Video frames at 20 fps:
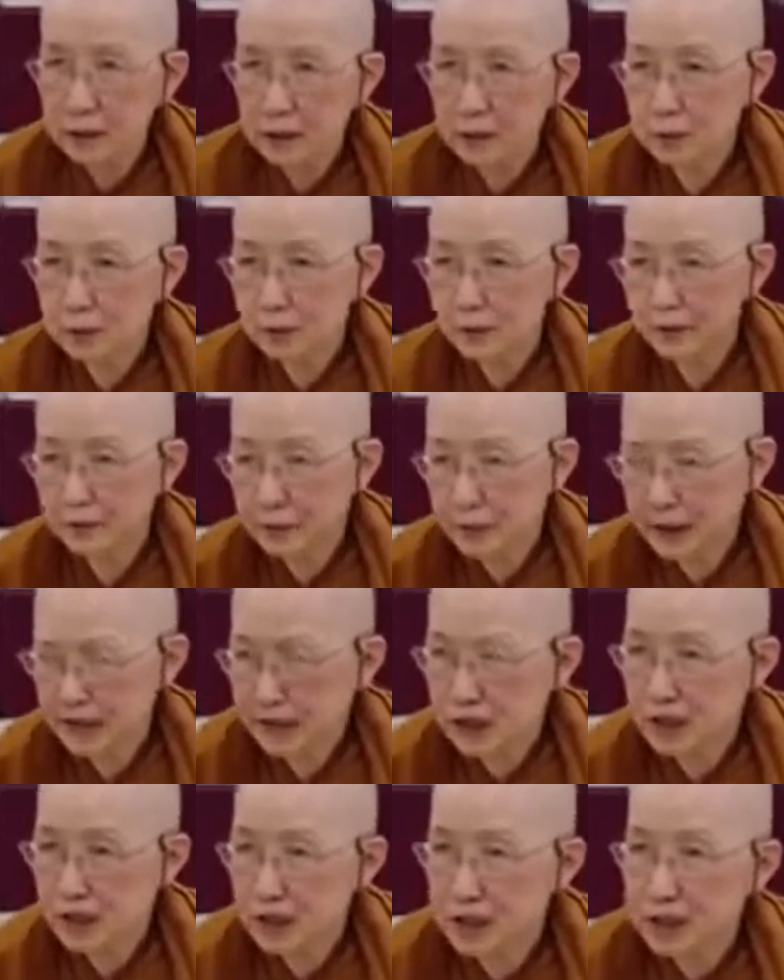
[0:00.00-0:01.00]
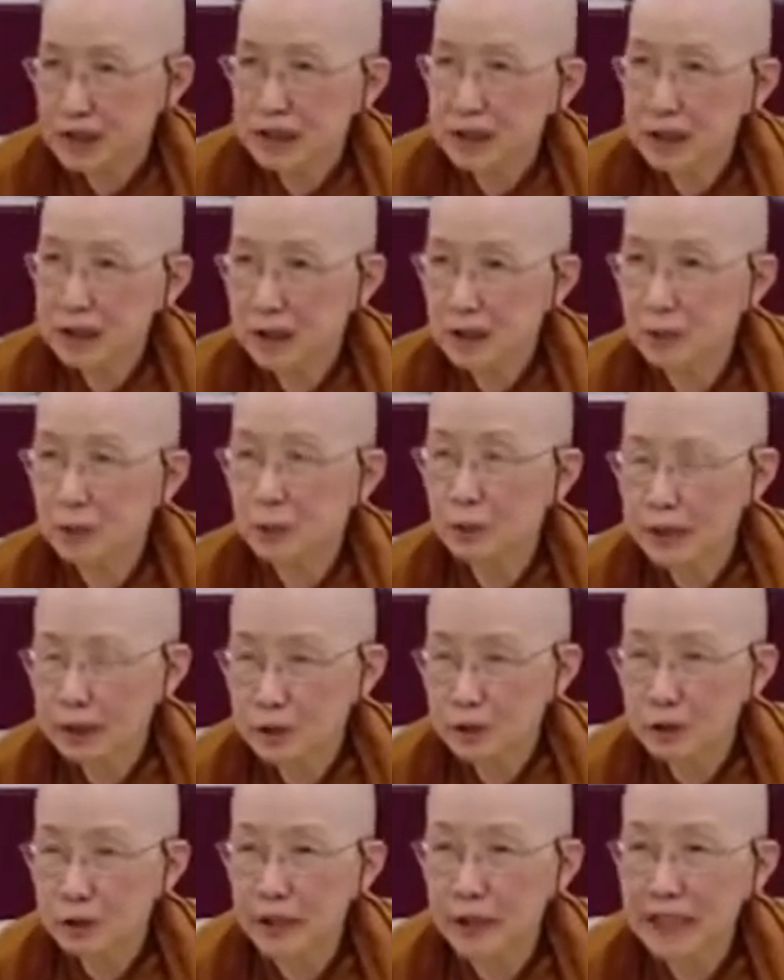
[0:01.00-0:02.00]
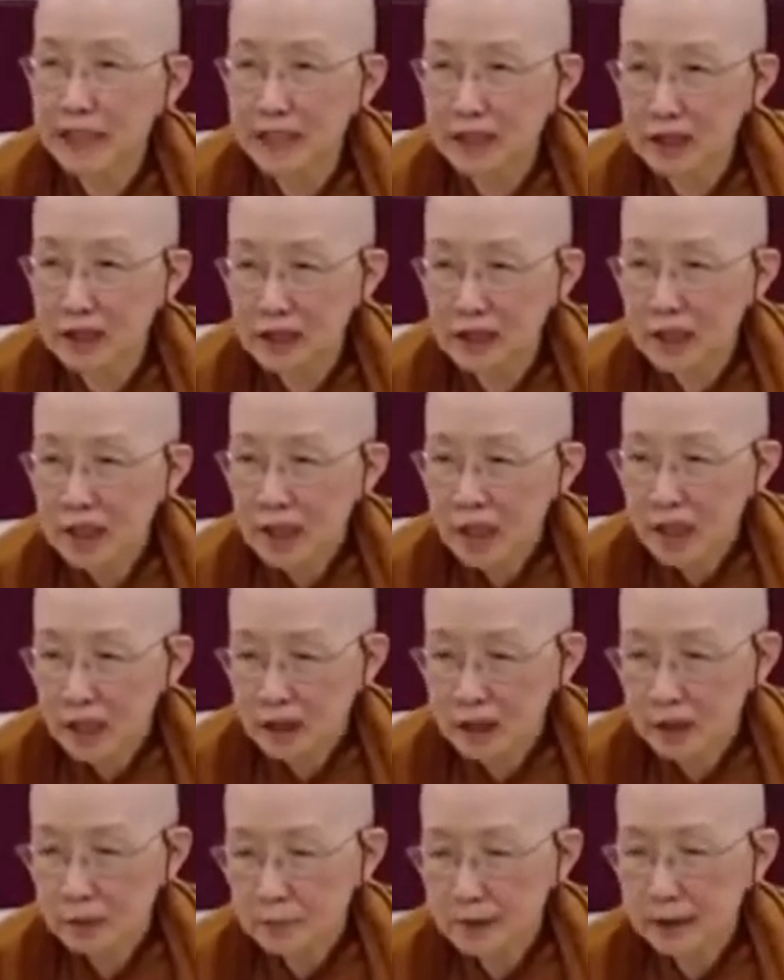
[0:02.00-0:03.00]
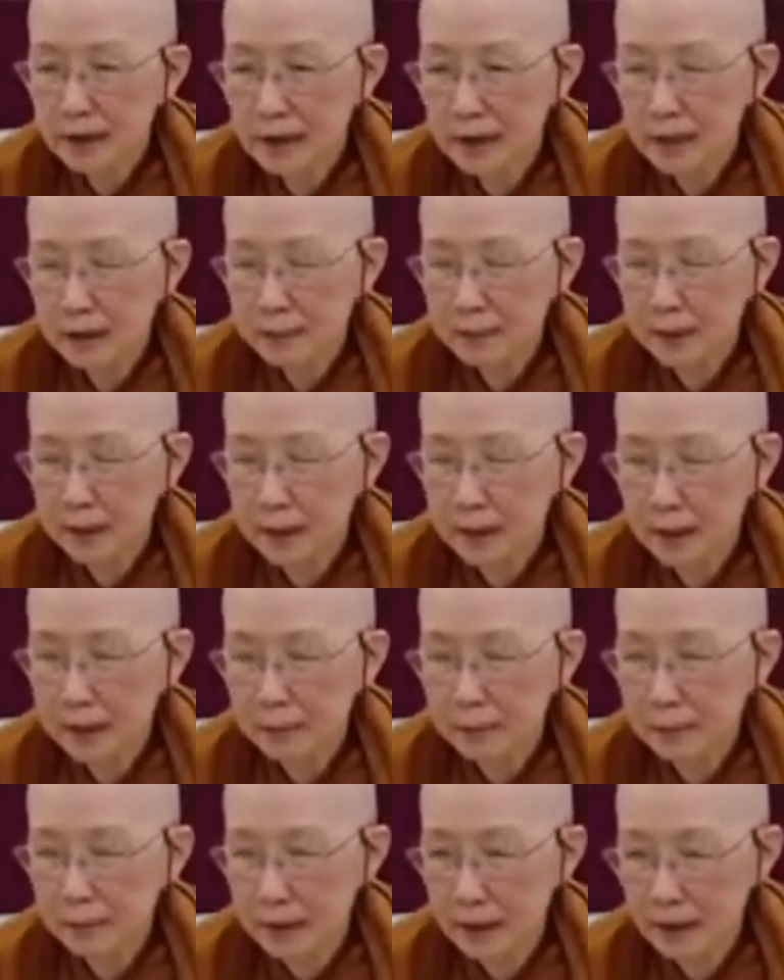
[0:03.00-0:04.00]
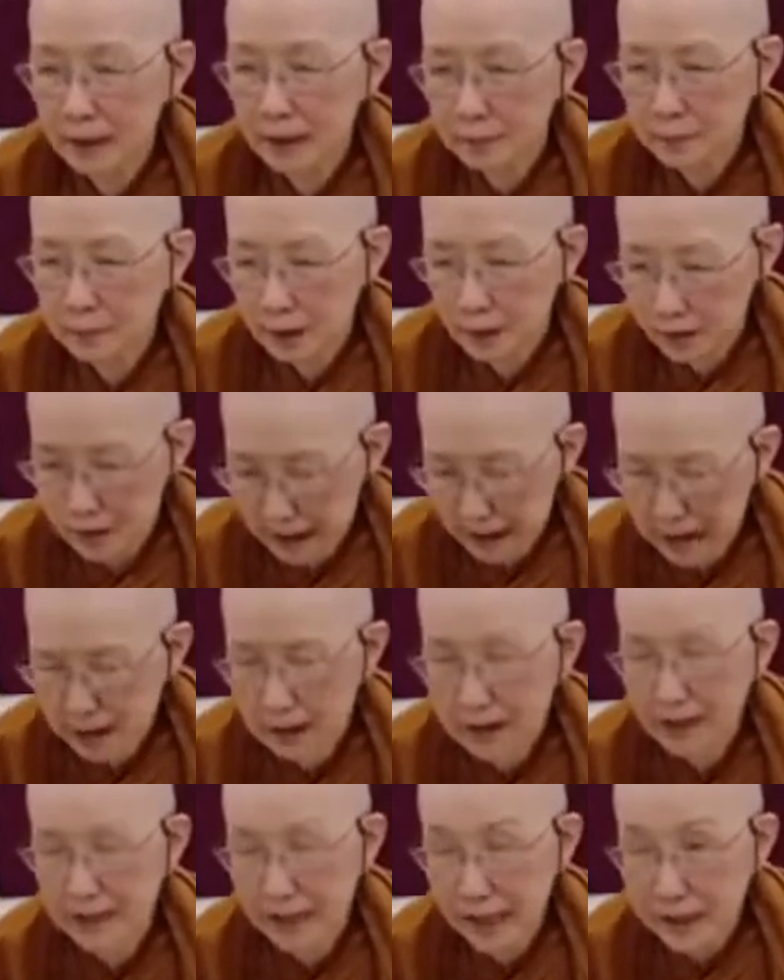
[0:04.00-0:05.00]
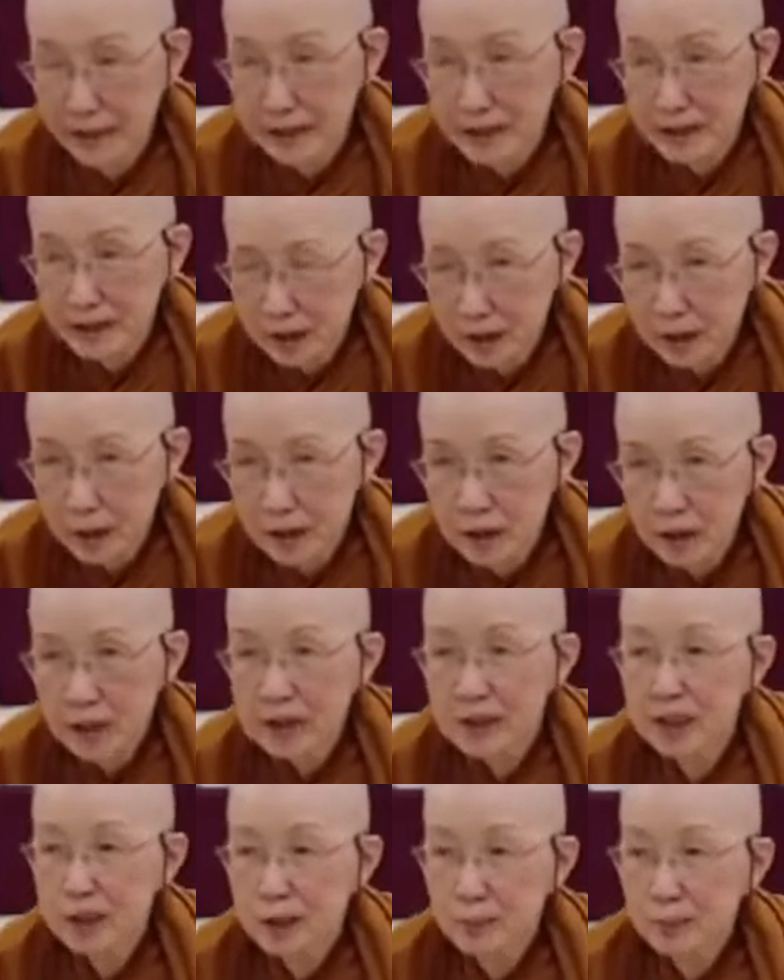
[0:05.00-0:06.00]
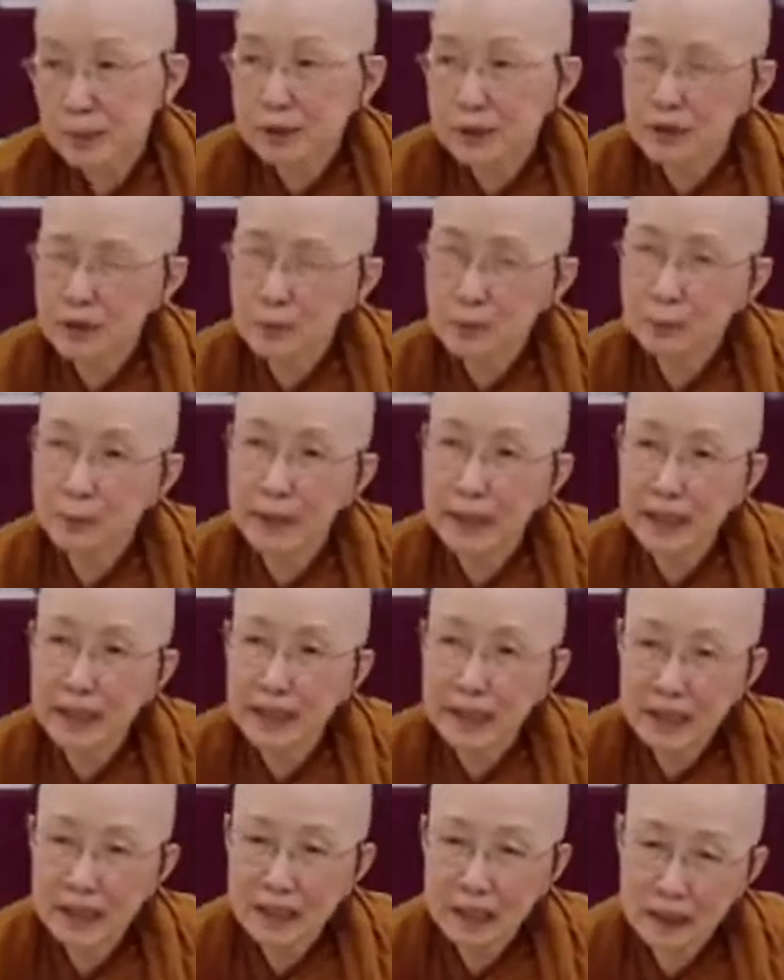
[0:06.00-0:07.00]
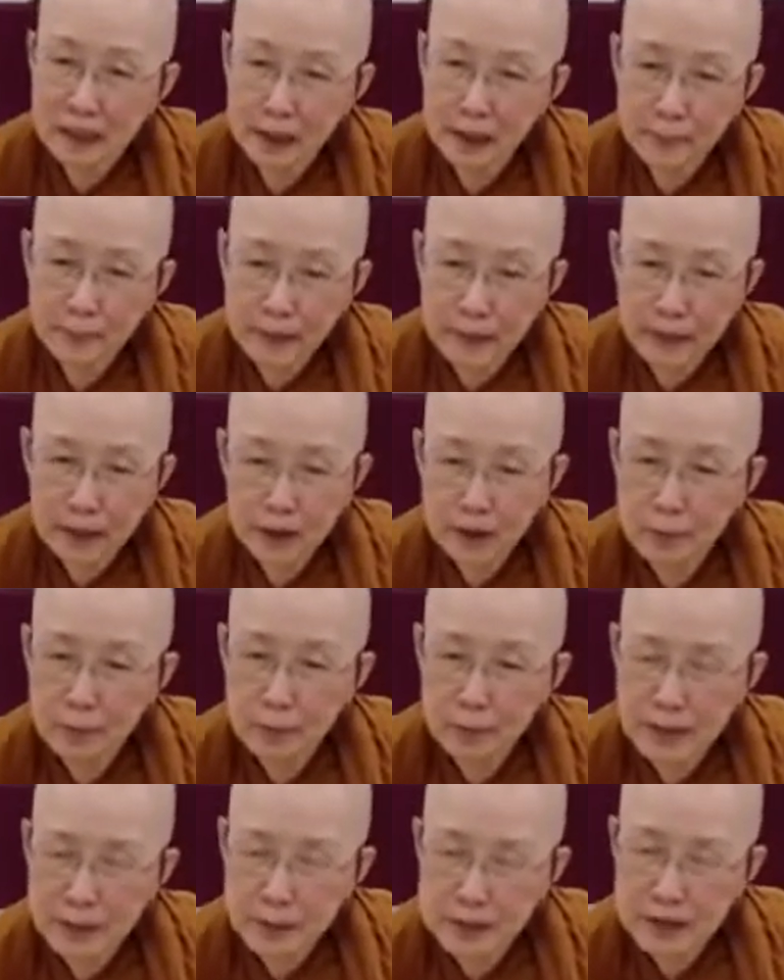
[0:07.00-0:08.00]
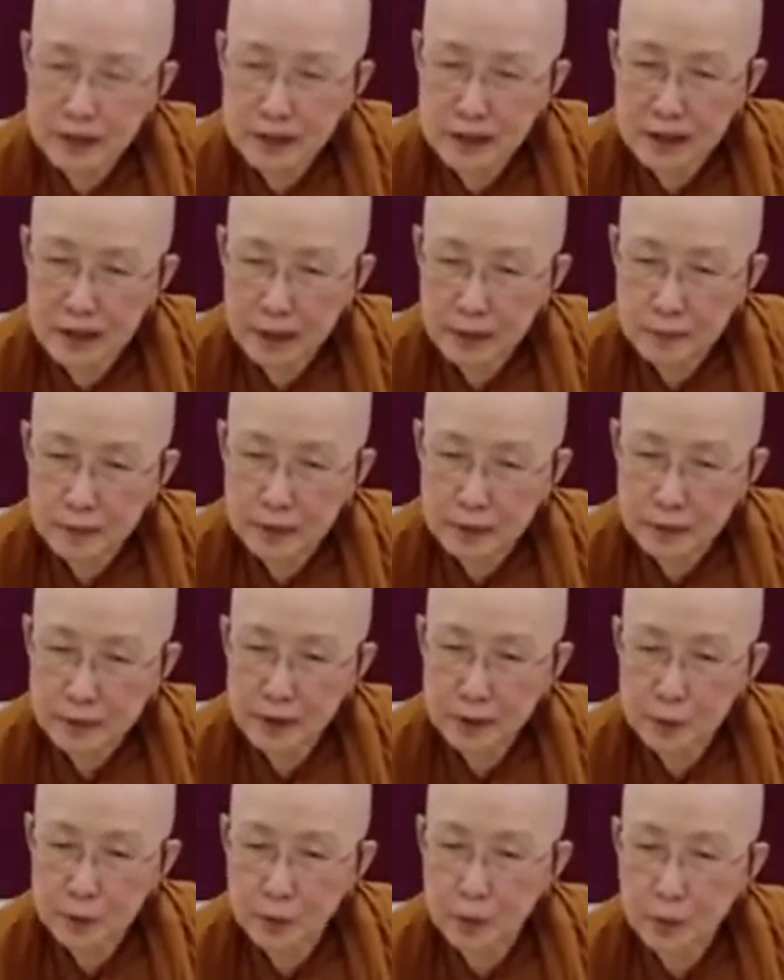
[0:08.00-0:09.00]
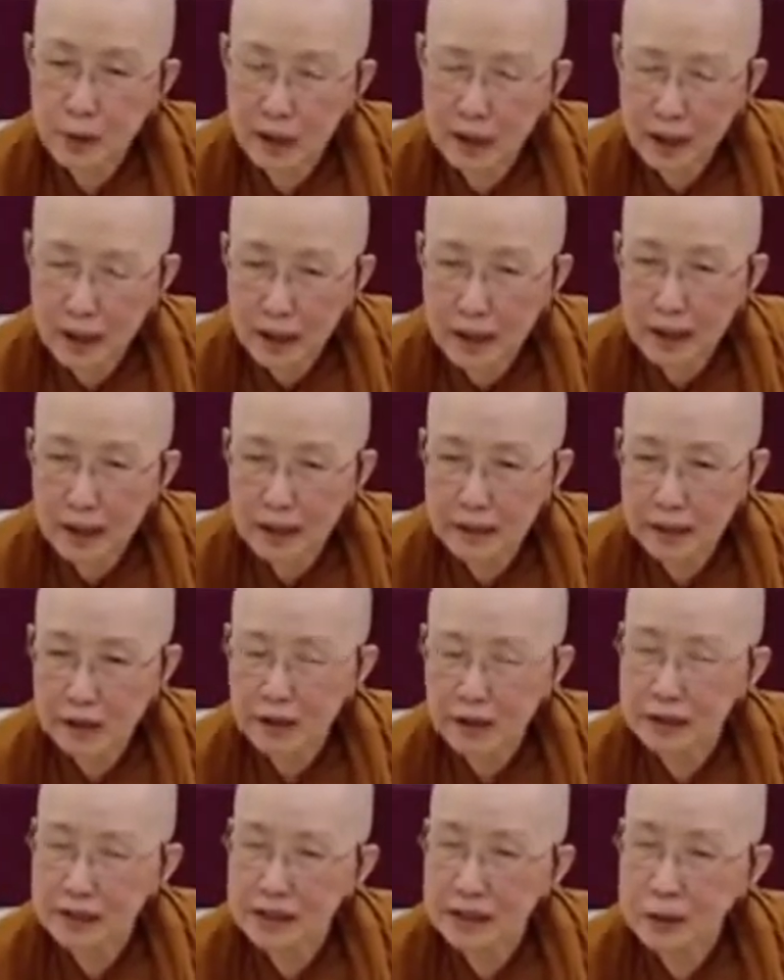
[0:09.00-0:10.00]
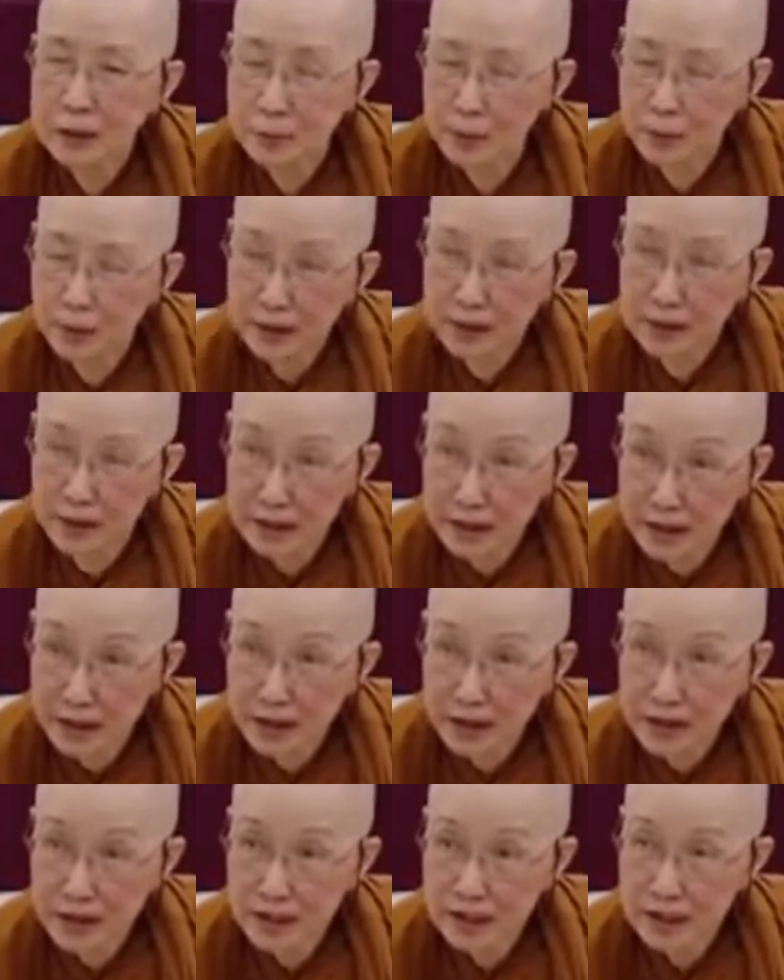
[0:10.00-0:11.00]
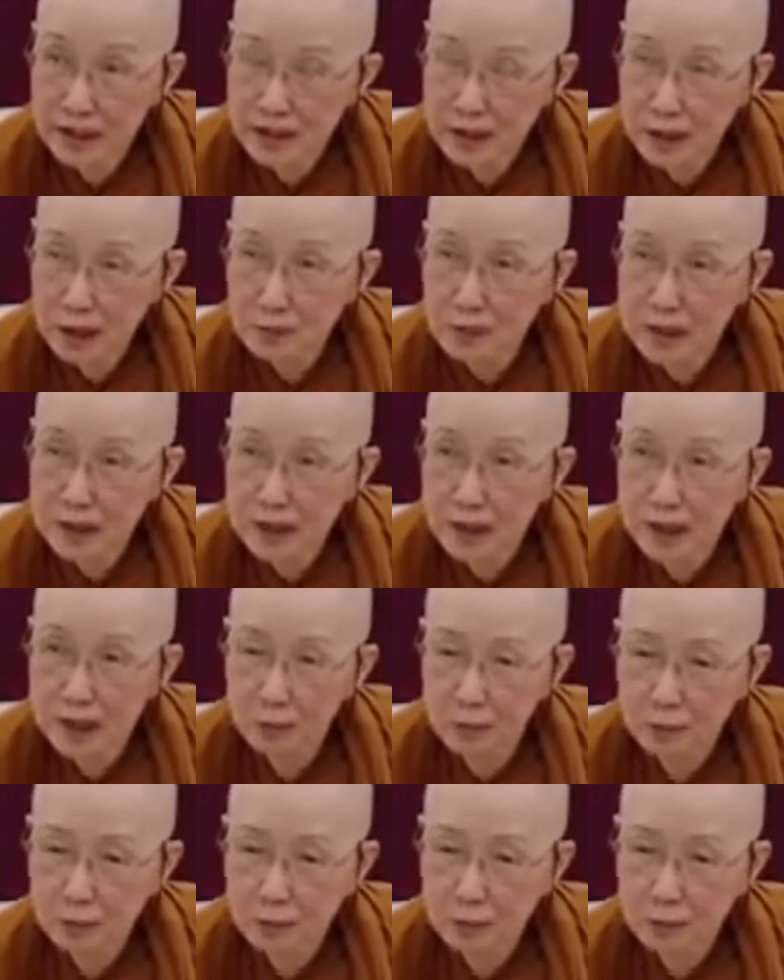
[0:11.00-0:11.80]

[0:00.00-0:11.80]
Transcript: group of practitioners here who are training to become ordained nuns here, supported by Ajahn Brahm's disciples who are actually supporting nuns at the same time.